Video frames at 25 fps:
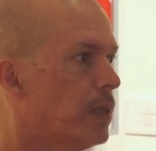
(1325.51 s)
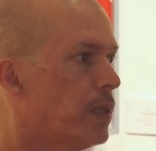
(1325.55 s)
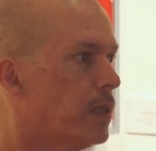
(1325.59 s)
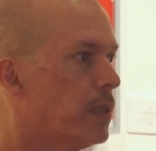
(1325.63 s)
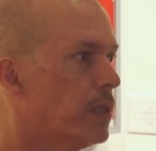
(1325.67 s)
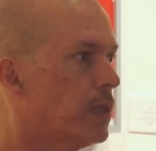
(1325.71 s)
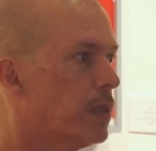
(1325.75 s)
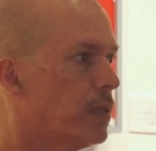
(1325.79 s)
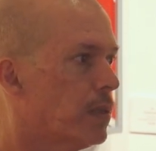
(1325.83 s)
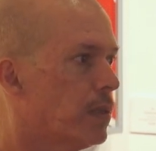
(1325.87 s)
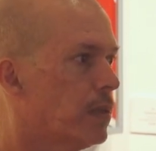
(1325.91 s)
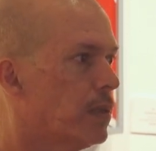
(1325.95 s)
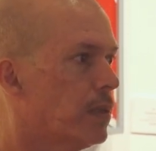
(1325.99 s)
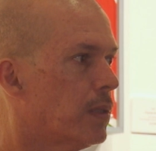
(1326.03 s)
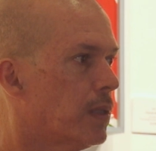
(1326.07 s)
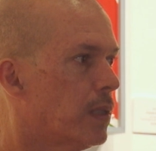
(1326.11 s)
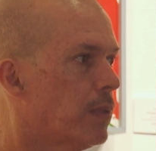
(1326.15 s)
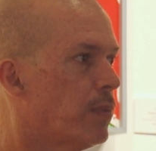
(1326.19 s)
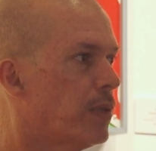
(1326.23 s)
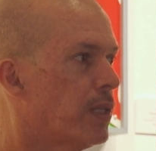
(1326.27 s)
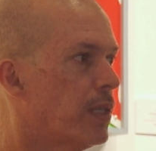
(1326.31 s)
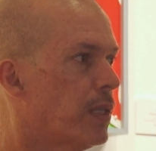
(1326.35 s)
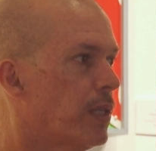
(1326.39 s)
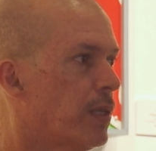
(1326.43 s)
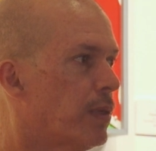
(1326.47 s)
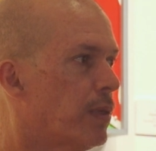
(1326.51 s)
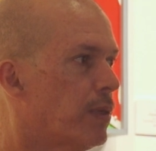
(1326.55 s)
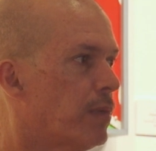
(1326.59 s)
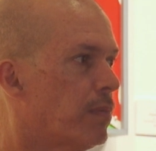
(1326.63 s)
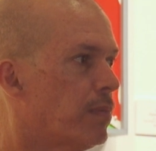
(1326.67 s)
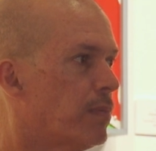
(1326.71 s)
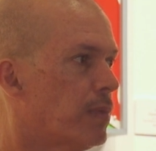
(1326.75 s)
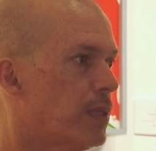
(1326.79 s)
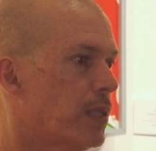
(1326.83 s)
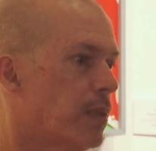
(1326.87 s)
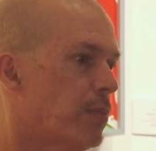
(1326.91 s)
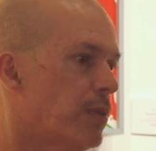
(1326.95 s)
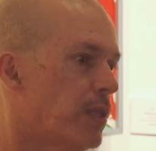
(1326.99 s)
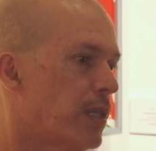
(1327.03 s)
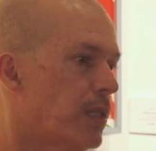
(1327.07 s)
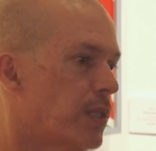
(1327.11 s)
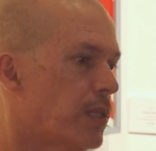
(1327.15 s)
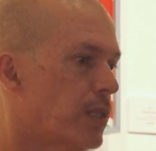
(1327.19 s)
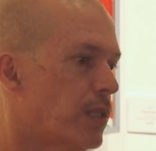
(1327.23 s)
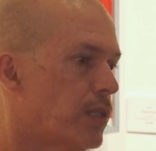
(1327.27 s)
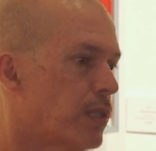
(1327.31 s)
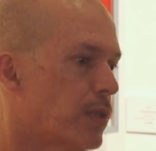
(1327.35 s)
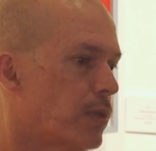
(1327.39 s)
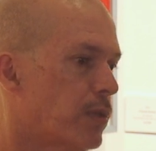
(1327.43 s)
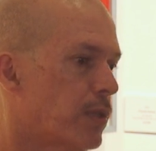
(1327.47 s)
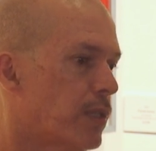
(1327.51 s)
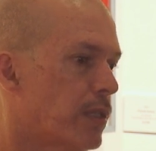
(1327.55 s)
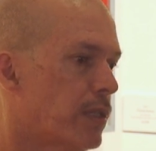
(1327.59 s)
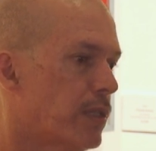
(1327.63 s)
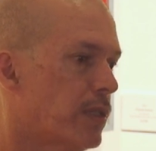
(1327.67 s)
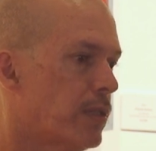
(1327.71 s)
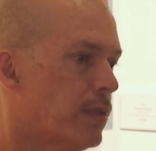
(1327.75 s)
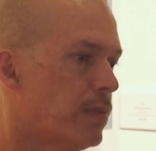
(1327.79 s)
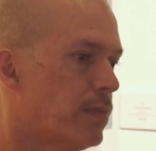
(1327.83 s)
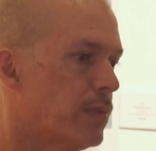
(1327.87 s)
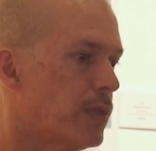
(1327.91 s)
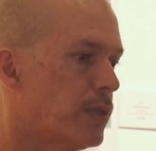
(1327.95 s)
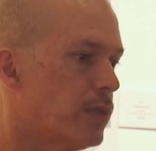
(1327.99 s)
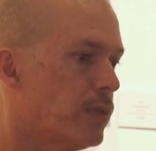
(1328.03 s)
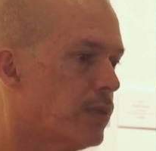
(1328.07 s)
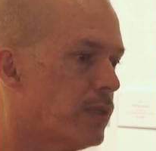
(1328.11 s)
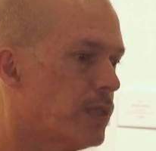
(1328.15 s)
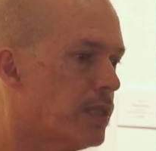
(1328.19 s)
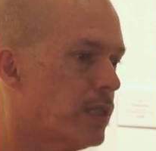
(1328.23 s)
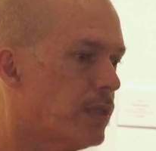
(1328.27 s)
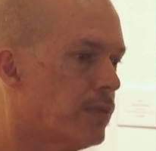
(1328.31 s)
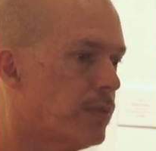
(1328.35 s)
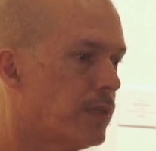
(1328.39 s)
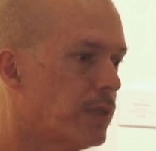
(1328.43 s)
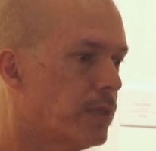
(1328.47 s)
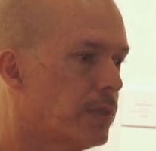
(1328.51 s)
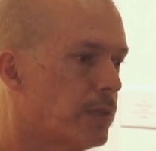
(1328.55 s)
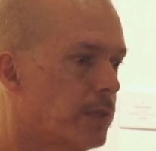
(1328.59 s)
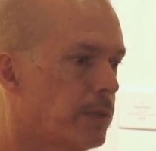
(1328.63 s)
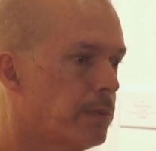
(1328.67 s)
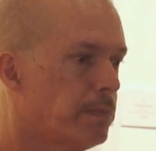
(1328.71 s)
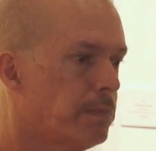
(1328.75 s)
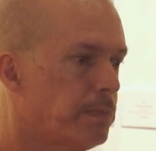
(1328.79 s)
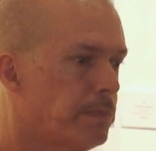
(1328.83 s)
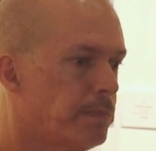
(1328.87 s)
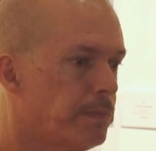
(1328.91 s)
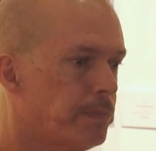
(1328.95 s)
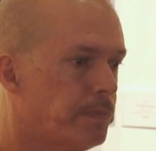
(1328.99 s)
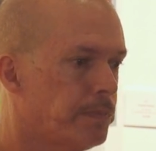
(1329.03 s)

It's, you know, when you hear it, someone actually saw that sort of stuff going on.